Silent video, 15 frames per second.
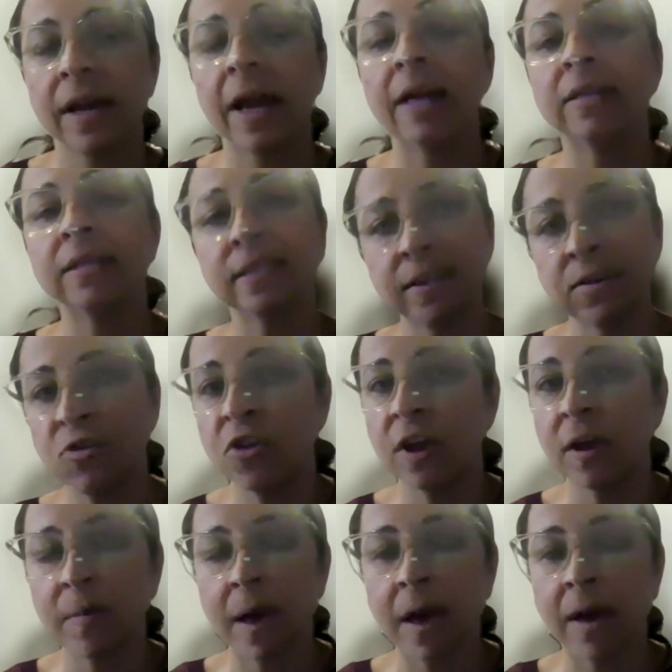and
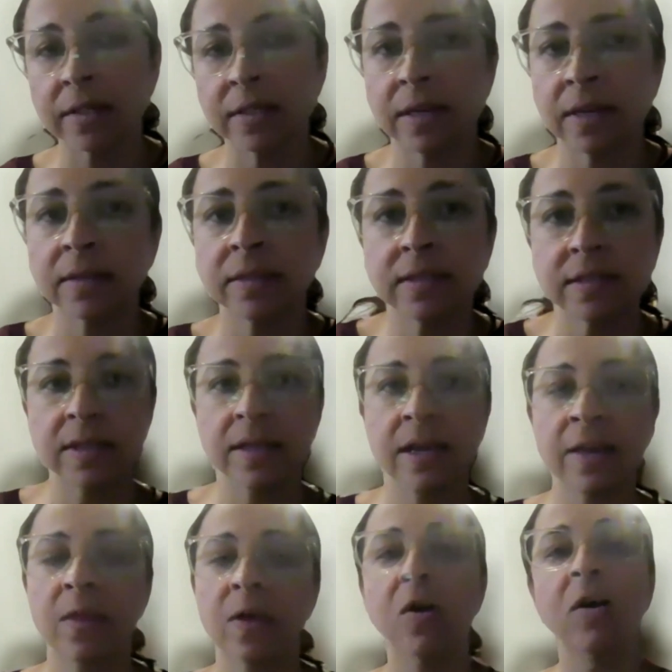CGM access
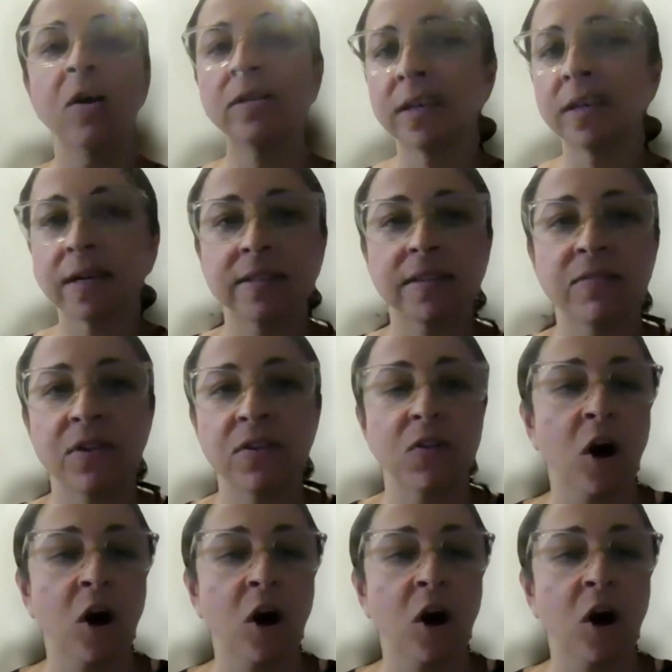in the context of these